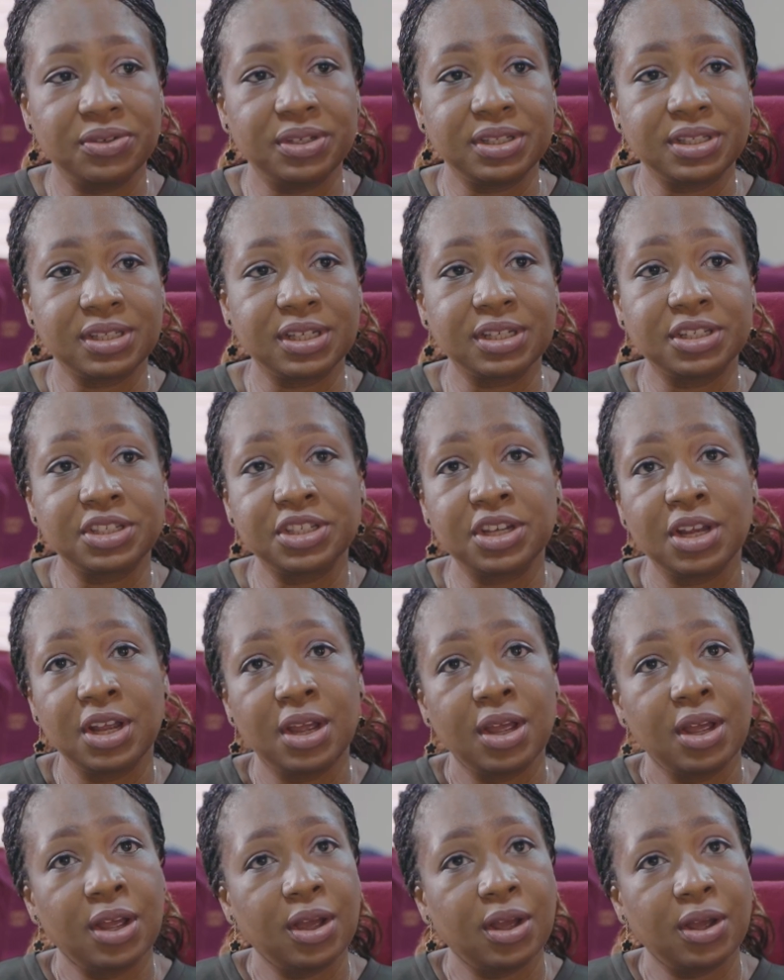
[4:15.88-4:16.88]
research,
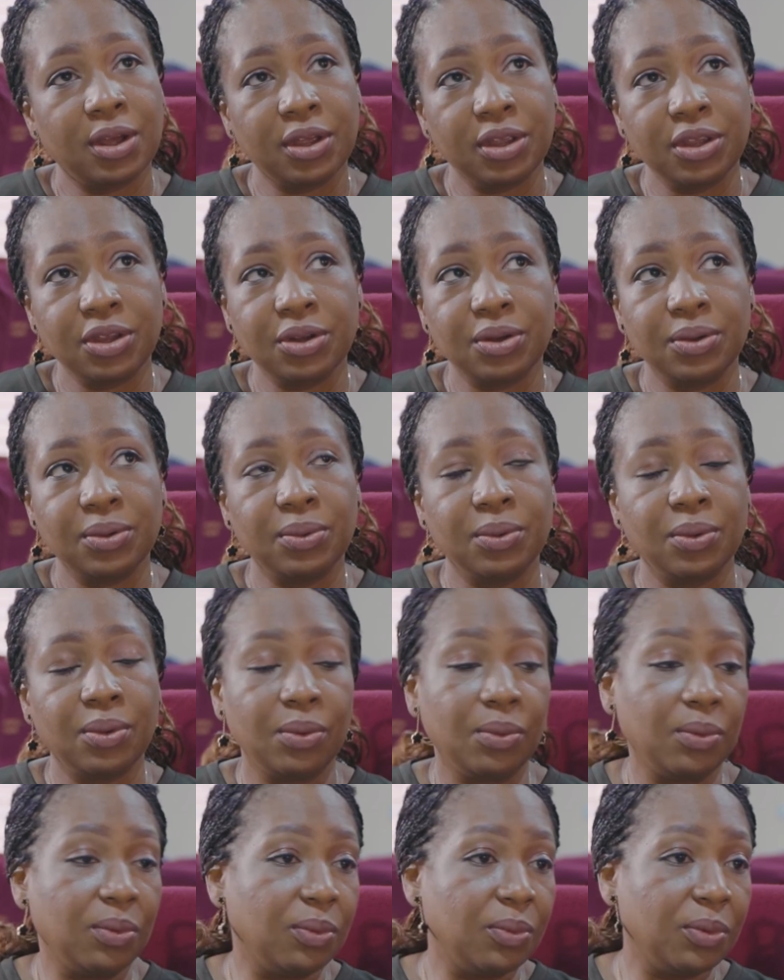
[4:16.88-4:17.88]

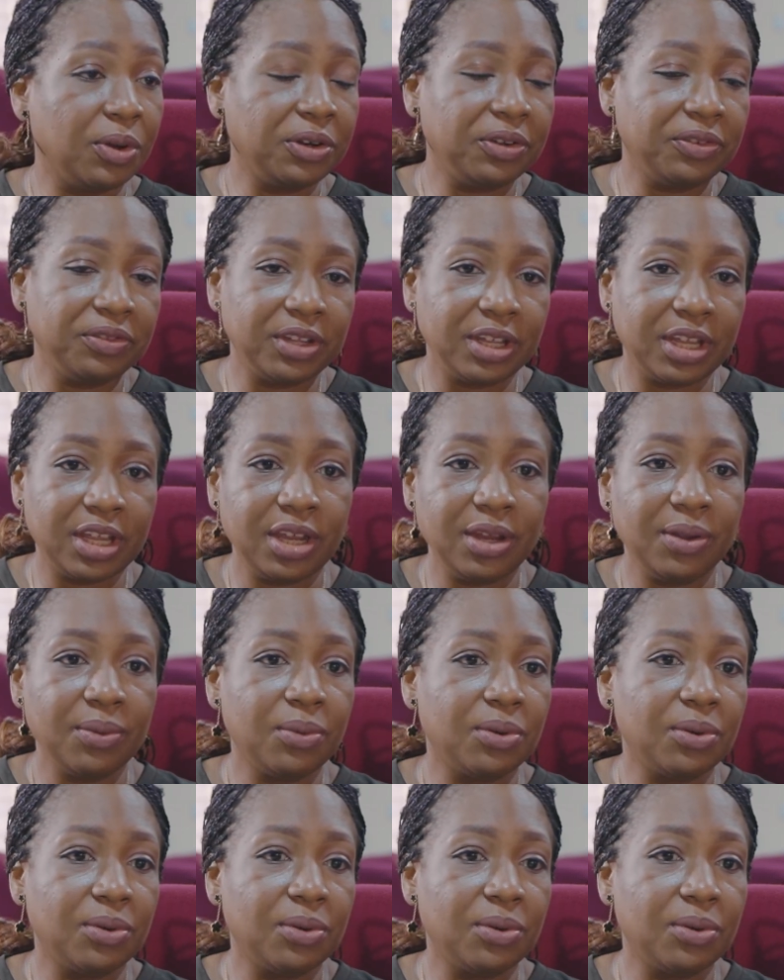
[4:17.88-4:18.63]
one of the key